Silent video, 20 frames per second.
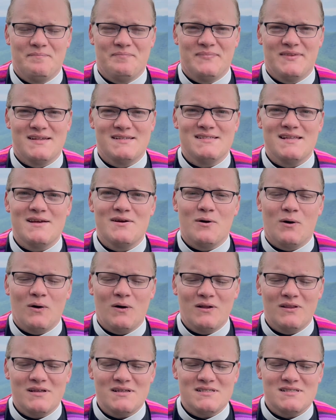as they
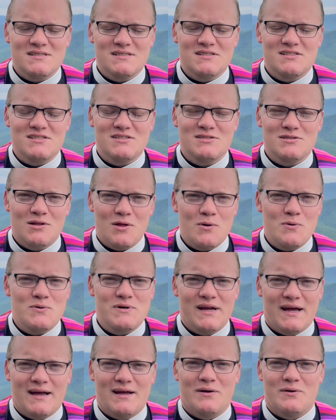call us to slow
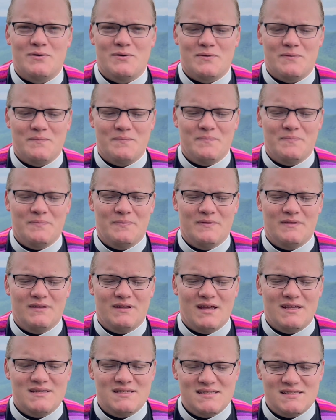down
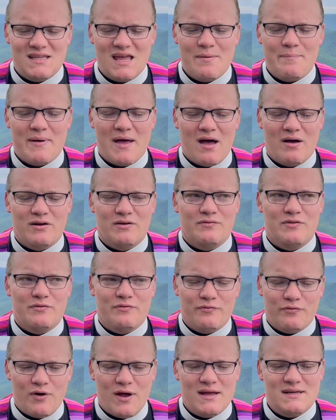and step out of the
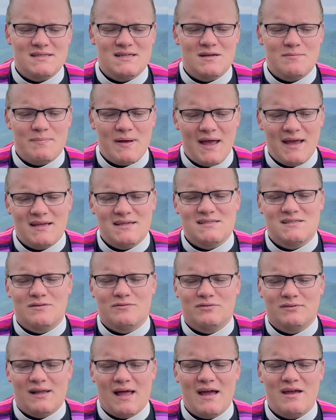frantic pace
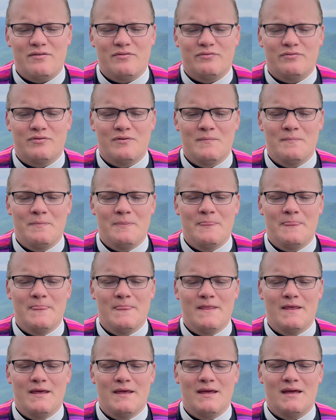of life
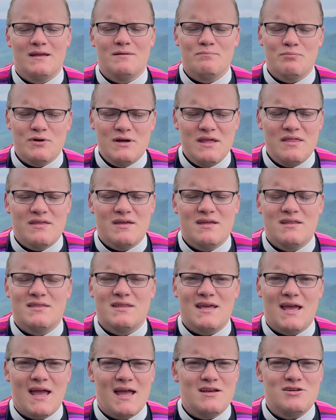and breathe in
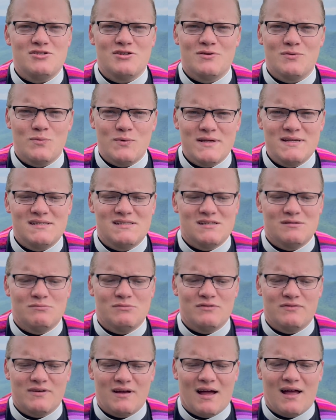the ancient wisdom
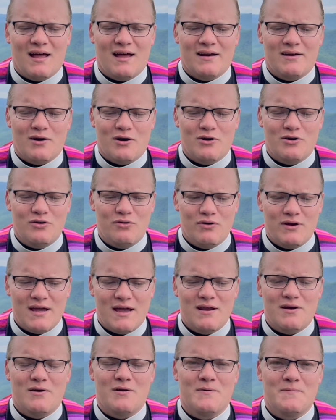of God, our
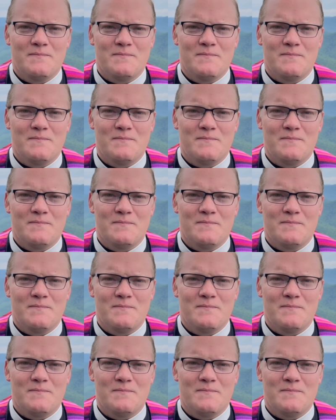Creator.